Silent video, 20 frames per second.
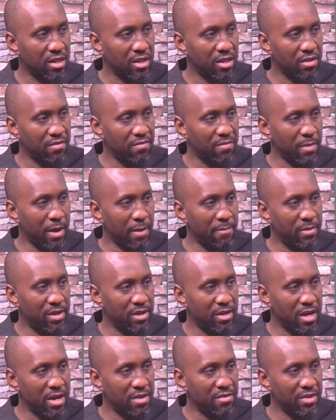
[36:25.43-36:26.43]
If
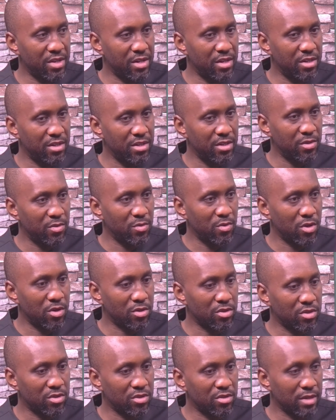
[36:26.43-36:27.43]
Mambila really
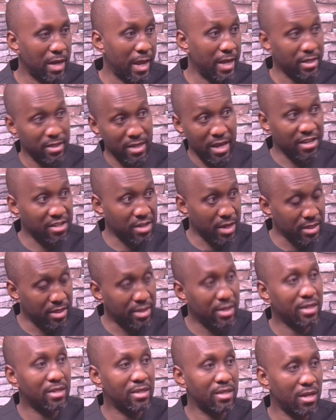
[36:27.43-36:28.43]
was, like Niger
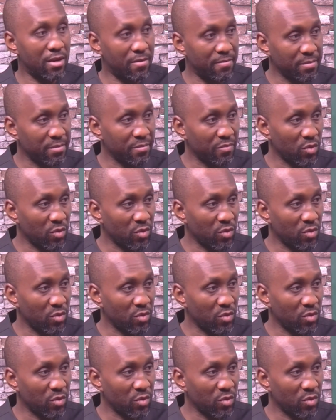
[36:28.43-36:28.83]
State now,